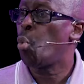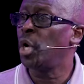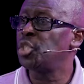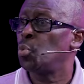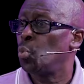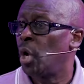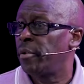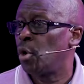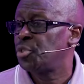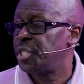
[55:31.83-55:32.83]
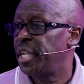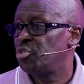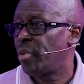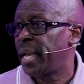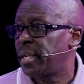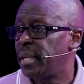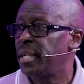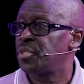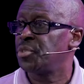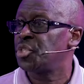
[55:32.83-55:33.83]
Which of those dendrite
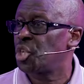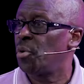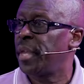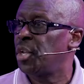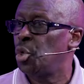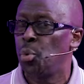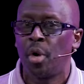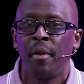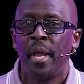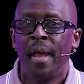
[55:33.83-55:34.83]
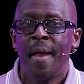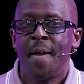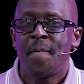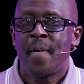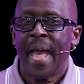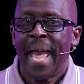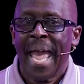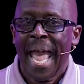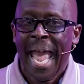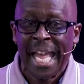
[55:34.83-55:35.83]
clusters show that you are
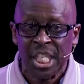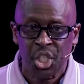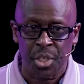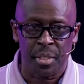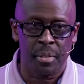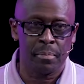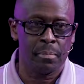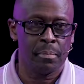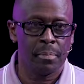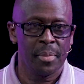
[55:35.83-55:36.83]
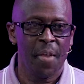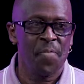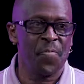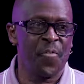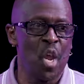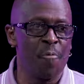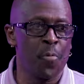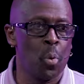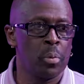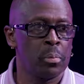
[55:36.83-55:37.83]
anxious,
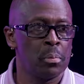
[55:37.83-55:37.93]
fearful?